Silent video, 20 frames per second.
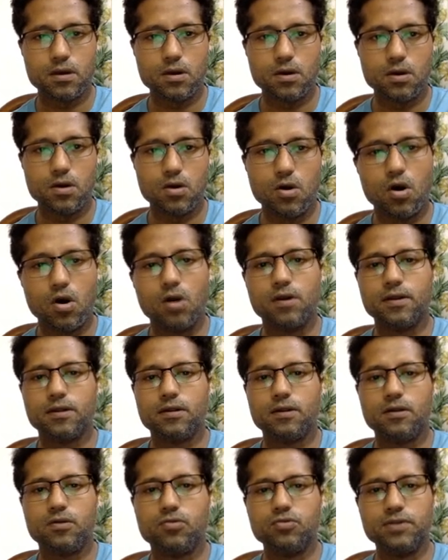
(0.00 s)
or
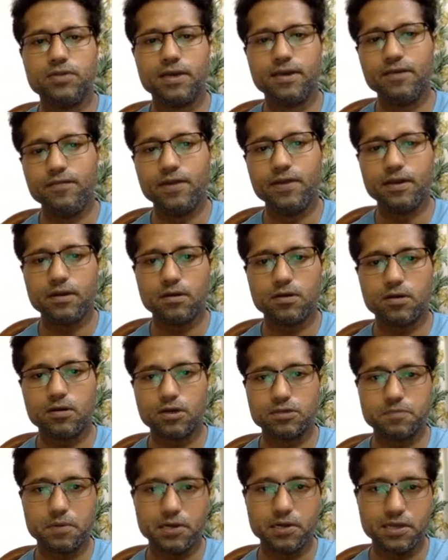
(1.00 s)
to the given
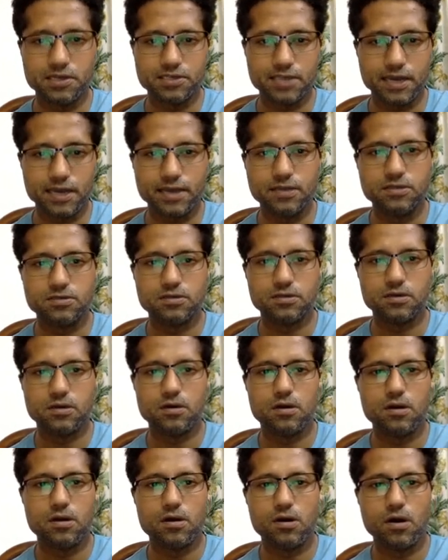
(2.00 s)
corresponding sides
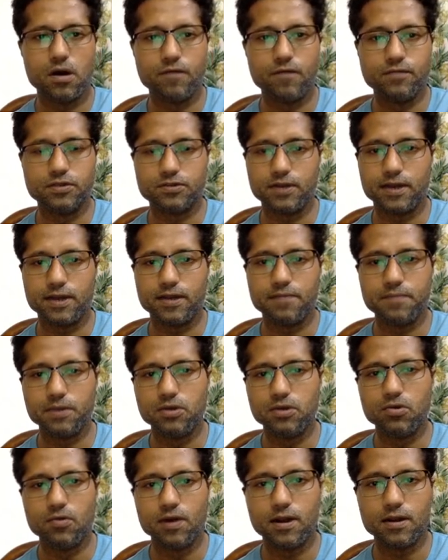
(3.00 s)
of the triangle
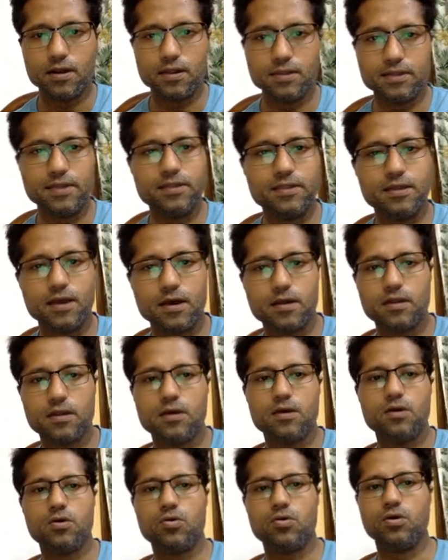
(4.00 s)
PQR, then they are
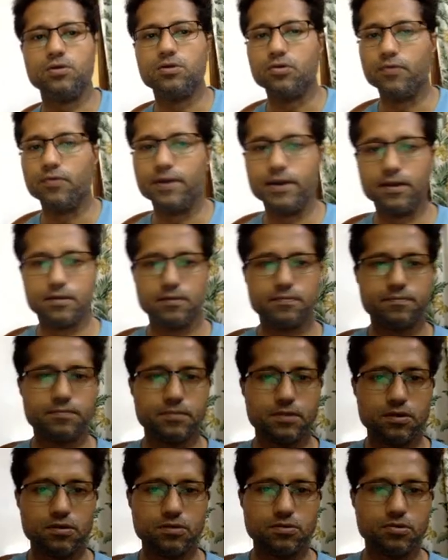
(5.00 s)
congruent.
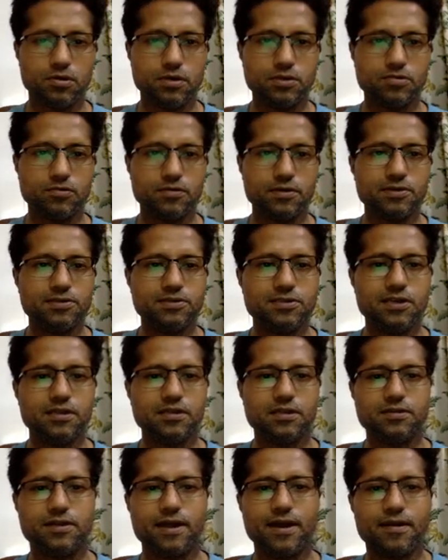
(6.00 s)
So as you can see in
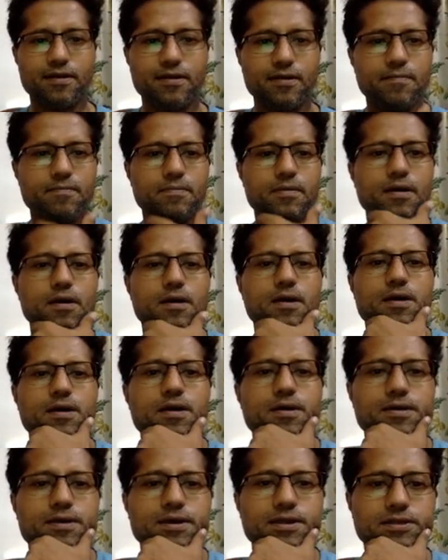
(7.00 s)
the diagram,
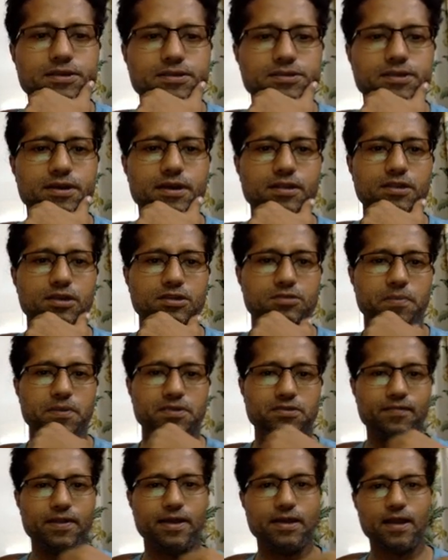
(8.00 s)
in this
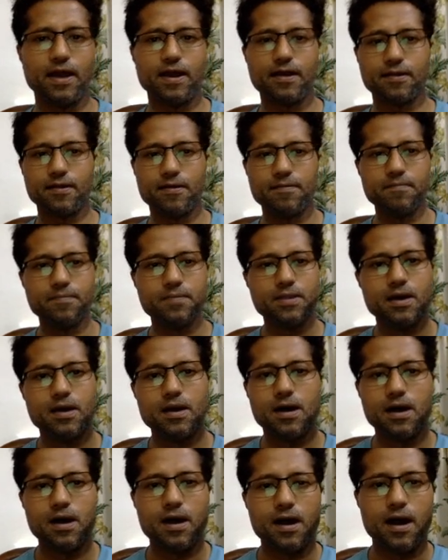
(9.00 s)
specific diagram,
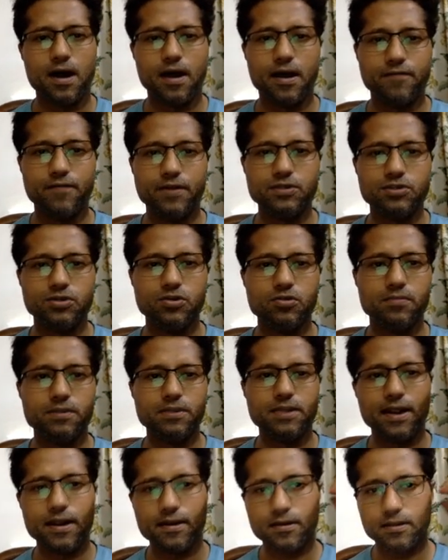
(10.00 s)
I have assumed
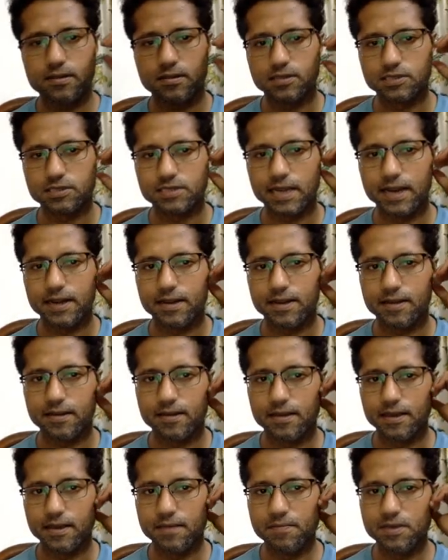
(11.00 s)
that the side
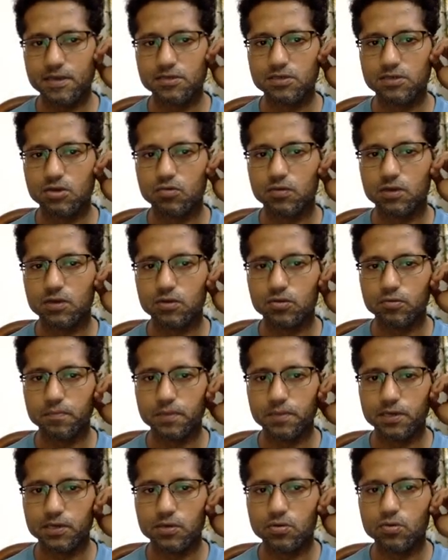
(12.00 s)
AB is equal to
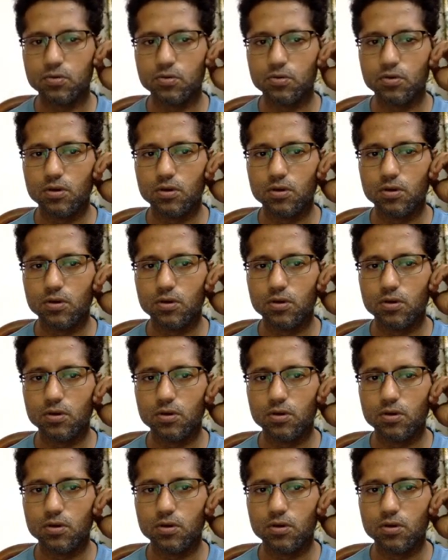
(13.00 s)
PQ,